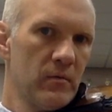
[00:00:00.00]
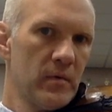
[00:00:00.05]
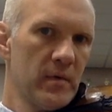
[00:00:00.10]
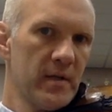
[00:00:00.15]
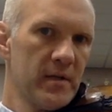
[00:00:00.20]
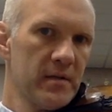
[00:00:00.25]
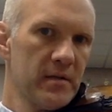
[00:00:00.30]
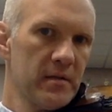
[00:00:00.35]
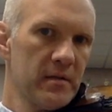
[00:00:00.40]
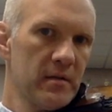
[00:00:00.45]

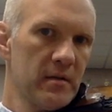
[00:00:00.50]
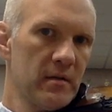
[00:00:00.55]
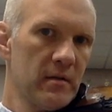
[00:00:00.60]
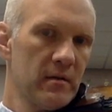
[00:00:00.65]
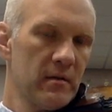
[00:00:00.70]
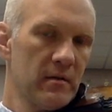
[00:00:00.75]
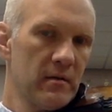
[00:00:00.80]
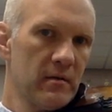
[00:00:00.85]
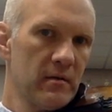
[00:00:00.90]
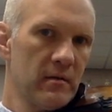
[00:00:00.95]
wrist.
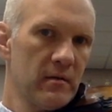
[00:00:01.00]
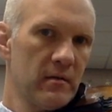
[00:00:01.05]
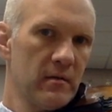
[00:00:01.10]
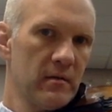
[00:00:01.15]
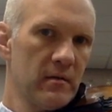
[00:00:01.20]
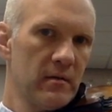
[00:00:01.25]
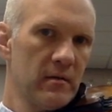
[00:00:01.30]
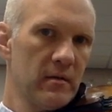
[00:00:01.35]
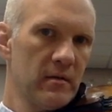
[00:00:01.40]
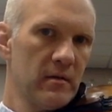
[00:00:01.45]

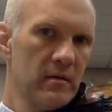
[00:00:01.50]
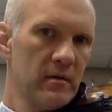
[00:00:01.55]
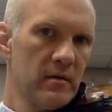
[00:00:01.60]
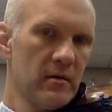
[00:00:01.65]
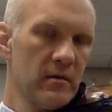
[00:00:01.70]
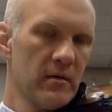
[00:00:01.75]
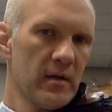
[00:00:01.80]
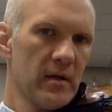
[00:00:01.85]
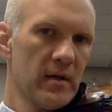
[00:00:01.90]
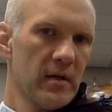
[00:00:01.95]

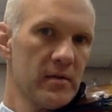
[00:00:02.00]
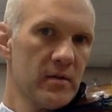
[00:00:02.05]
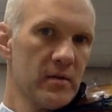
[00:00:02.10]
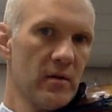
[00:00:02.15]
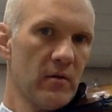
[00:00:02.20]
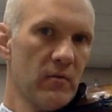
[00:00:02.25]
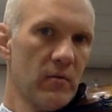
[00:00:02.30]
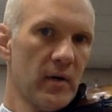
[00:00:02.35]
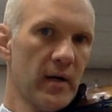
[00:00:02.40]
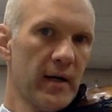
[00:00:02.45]
Okay,
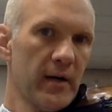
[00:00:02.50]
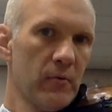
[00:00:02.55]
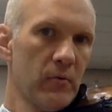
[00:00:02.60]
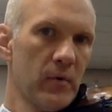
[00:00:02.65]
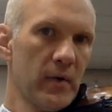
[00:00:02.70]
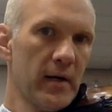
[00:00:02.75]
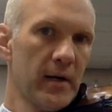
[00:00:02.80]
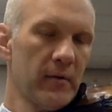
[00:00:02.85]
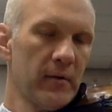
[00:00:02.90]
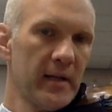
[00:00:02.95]
so
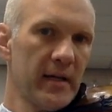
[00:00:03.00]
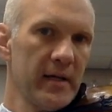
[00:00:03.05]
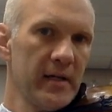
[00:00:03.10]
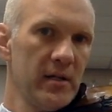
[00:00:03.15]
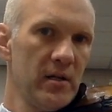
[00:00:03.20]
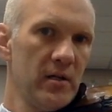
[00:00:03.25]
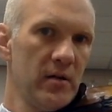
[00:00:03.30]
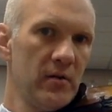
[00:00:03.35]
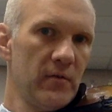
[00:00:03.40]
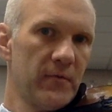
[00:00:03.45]
what I would
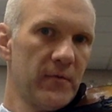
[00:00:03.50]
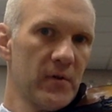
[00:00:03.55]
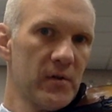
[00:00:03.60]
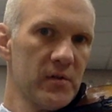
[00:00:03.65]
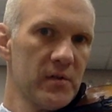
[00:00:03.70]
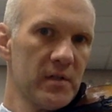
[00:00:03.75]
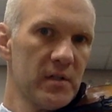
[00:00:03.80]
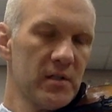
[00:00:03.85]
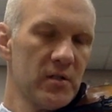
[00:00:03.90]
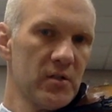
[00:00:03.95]
like you to do
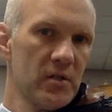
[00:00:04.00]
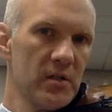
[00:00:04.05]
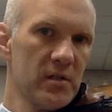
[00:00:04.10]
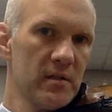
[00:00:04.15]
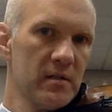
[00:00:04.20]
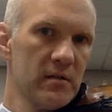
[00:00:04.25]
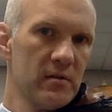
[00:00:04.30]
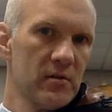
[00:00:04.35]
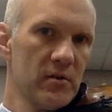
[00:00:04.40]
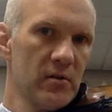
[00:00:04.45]
first is
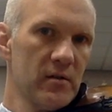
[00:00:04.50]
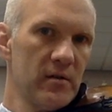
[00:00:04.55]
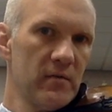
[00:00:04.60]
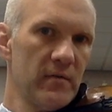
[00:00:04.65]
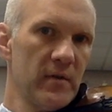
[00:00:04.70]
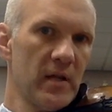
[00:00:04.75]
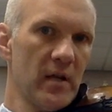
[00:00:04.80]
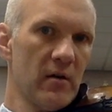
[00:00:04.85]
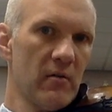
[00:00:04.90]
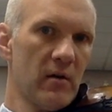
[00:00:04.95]
just turn
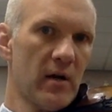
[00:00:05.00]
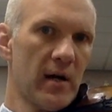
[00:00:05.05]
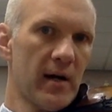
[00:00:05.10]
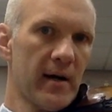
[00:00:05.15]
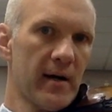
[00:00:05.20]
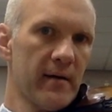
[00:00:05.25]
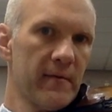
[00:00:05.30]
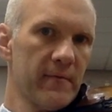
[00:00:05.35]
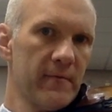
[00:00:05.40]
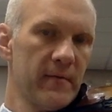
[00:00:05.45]
the video
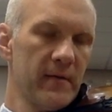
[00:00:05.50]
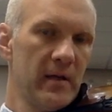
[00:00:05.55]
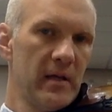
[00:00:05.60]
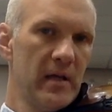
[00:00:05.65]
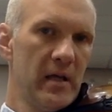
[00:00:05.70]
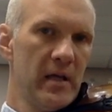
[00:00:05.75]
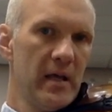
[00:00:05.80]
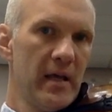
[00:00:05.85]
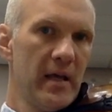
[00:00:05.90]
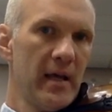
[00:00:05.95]
off
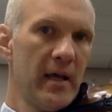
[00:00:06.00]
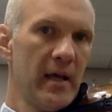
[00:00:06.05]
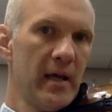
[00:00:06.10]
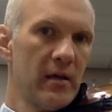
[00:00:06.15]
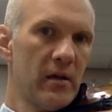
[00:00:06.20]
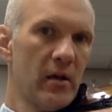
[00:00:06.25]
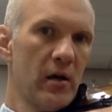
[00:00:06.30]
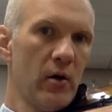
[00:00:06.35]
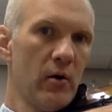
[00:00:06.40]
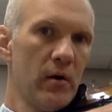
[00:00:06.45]

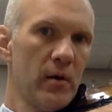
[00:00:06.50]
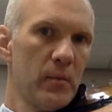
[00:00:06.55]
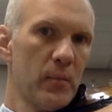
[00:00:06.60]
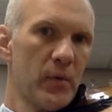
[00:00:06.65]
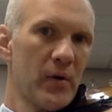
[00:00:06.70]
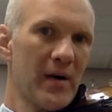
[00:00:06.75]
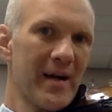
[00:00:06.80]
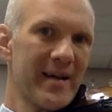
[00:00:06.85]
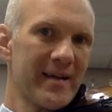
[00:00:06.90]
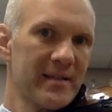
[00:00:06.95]
and go
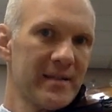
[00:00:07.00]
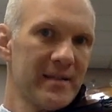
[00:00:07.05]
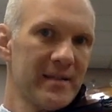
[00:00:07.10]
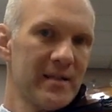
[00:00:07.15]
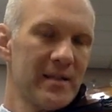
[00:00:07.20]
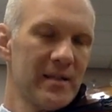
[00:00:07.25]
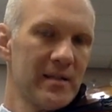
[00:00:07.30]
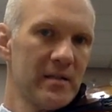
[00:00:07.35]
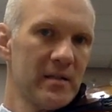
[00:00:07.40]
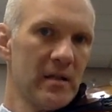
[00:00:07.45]
and
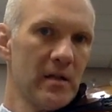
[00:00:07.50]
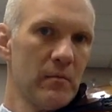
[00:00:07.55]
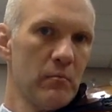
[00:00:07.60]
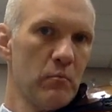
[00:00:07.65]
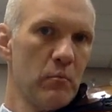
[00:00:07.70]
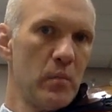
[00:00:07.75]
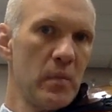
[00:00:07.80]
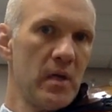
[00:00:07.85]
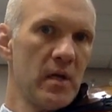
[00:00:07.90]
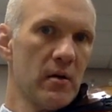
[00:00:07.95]
practice this in a
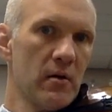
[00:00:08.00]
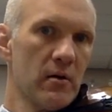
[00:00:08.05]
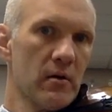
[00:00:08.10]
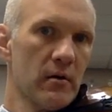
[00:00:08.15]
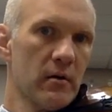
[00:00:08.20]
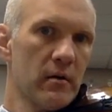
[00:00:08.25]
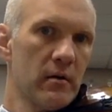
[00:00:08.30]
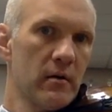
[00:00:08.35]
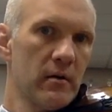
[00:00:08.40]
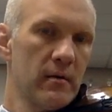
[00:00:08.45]

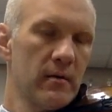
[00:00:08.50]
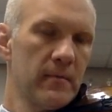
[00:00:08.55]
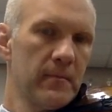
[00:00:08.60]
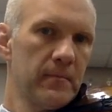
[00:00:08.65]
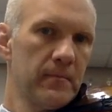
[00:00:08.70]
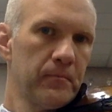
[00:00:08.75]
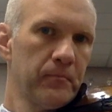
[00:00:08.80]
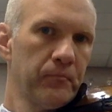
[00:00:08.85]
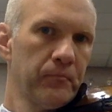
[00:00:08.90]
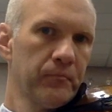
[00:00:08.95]
mirror
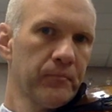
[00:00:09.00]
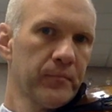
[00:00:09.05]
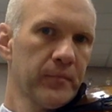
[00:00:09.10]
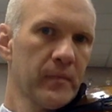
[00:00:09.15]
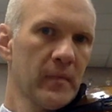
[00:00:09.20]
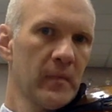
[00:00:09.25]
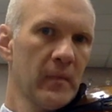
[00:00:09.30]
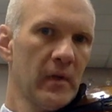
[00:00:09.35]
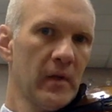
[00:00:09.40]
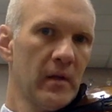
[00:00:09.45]

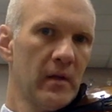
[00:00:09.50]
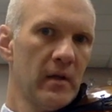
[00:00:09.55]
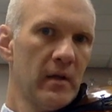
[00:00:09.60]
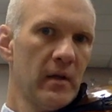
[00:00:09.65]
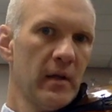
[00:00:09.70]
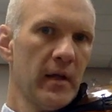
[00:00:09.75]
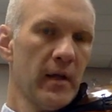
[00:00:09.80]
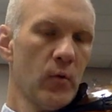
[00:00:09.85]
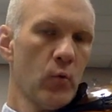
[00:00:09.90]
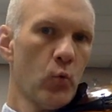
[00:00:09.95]

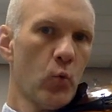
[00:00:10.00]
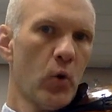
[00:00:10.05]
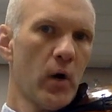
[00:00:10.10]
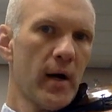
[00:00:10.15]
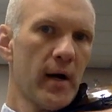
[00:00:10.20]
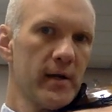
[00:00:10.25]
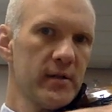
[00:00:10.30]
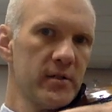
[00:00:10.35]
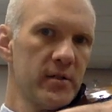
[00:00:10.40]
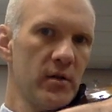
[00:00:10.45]
and
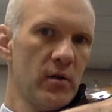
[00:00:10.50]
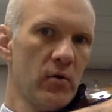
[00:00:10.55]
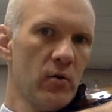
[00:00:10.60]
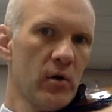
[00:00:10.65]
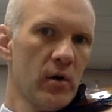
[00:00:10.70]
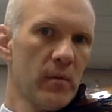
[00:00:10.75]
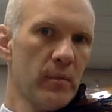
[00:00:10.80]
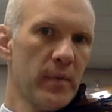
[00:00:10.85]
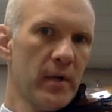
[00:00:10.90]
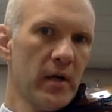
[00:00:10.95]
watch
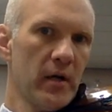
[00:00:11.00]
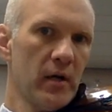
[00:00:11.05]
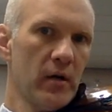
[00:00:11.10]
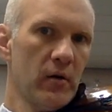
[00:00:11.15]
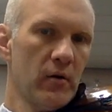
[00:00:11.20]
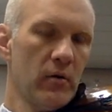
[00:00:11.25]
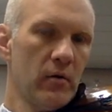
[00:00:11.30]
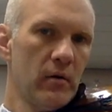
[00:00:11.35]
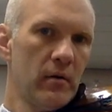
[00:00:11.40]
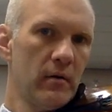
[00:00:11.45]
your
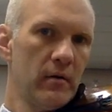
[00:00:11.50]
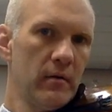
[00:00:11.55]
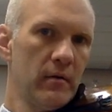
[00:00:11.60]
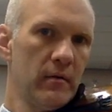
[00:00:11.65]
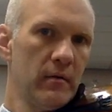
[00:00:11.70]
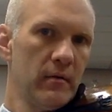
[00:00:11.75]
bow